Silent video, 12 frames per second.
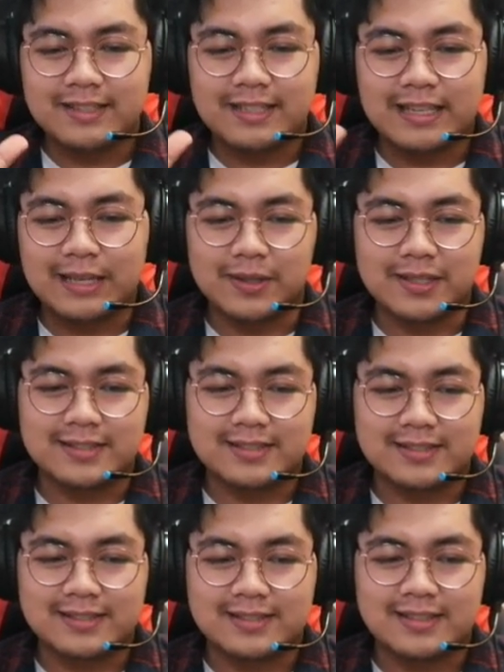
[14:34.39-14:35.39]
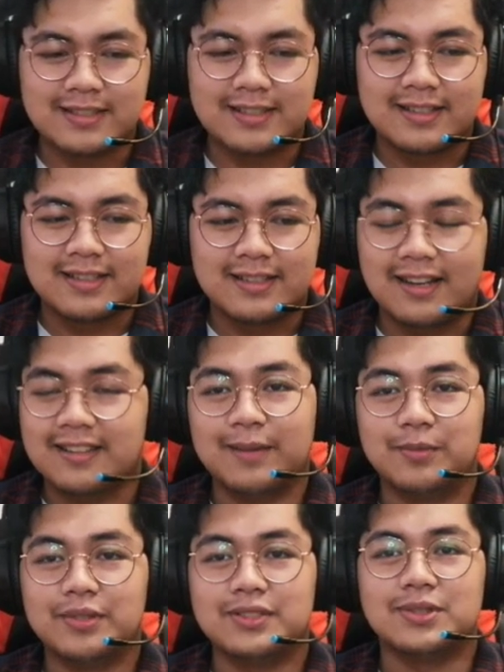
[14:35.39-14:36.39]
he was
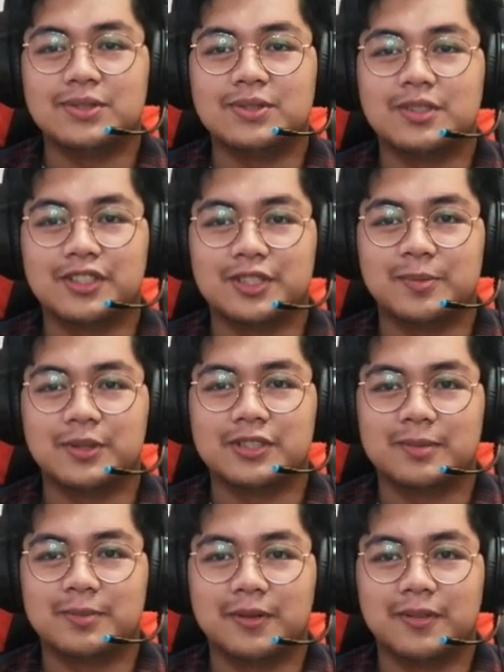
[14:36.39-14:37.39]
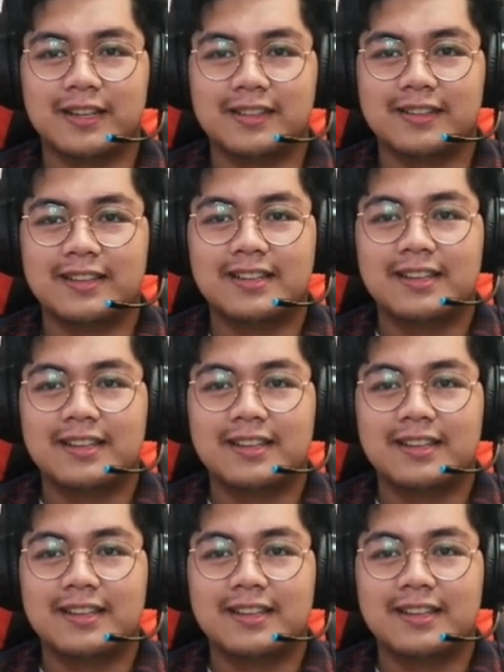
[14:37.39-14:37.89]
unable to contribute or provide.